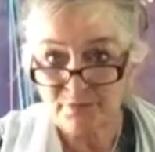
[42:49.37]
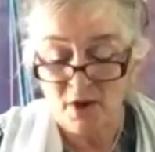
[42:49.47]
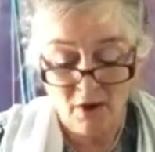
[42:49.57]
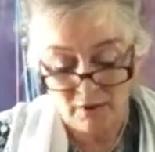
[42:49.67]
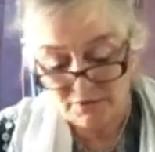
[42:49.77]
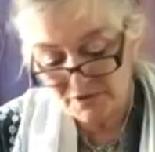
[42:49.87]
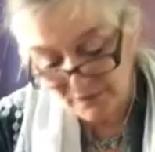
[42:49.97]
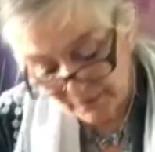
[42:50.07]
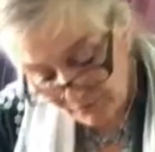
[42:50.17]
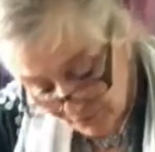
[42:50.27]
Oh,
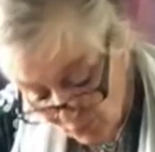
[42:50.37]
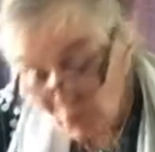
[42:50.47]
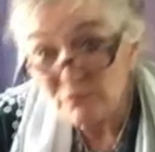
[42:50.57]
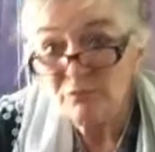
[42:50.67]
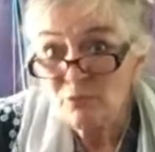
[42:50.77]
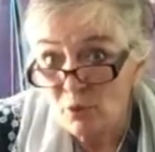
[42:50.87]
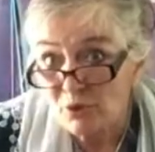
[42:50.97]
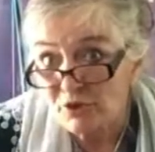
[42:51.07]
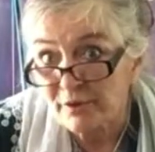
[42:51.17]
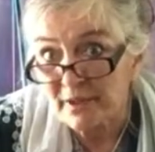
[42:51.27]
sorry,
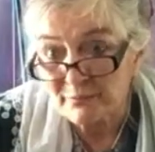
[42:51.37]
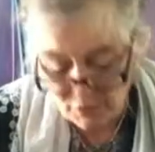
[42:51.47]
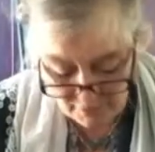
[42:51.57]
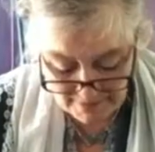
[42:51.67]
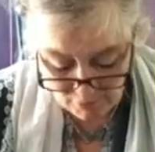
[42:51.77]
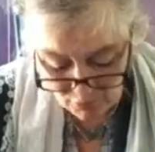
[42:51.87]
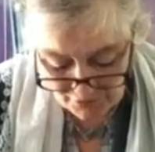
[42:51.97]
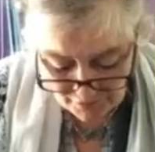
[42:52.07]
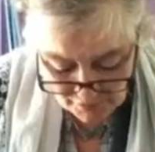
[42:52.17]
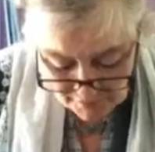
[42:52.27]
watering. I'm talking about
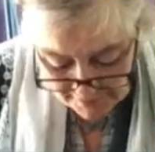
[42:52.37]
watering, wasn't